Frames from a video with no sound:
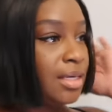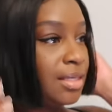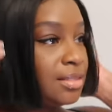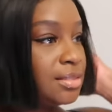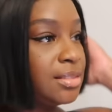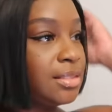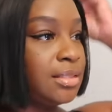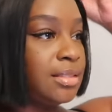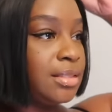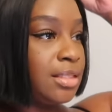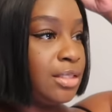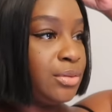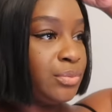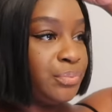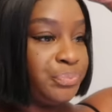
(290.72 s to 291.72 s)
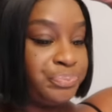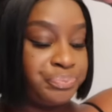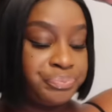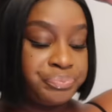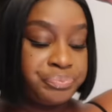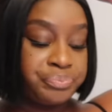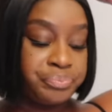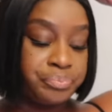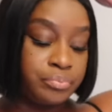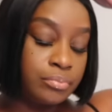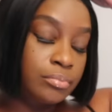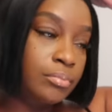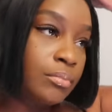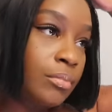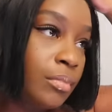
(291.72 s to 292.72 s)
it still look cute.
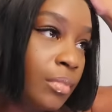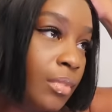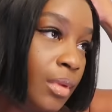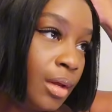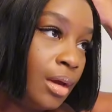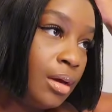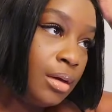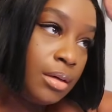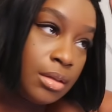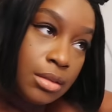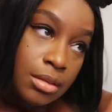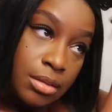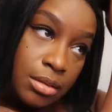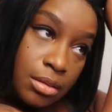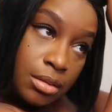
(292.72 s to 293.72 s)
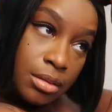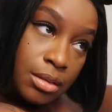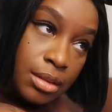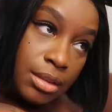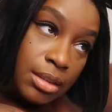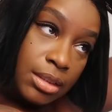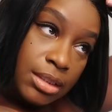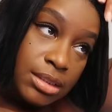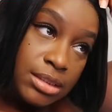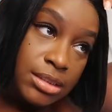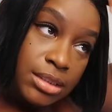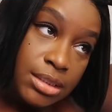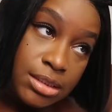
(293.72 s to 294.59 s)
This,